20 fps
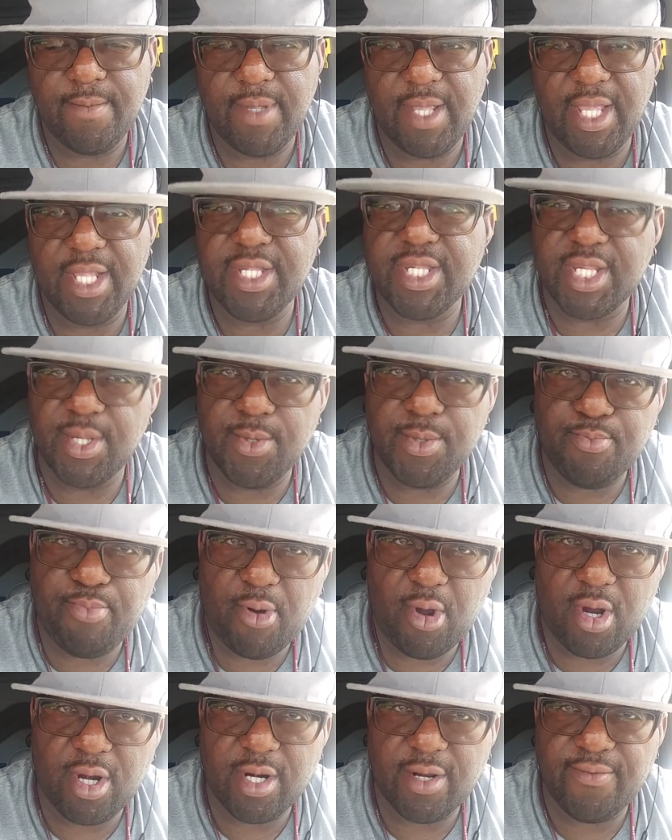And she was
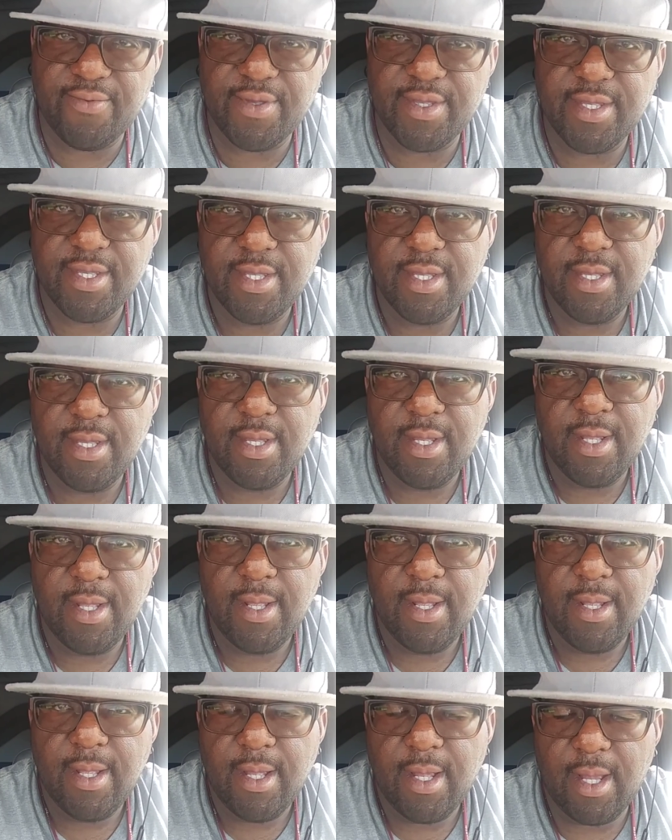part of it.
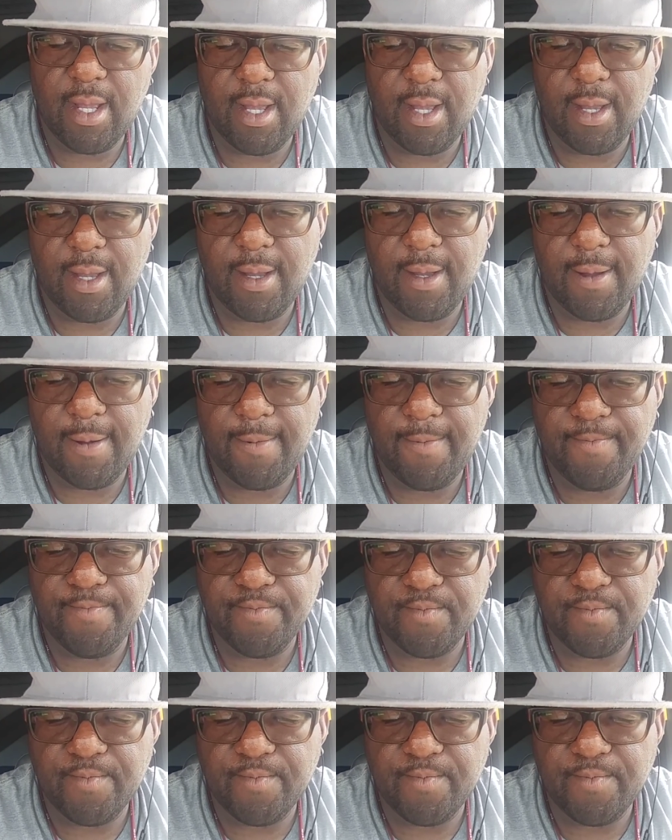Um,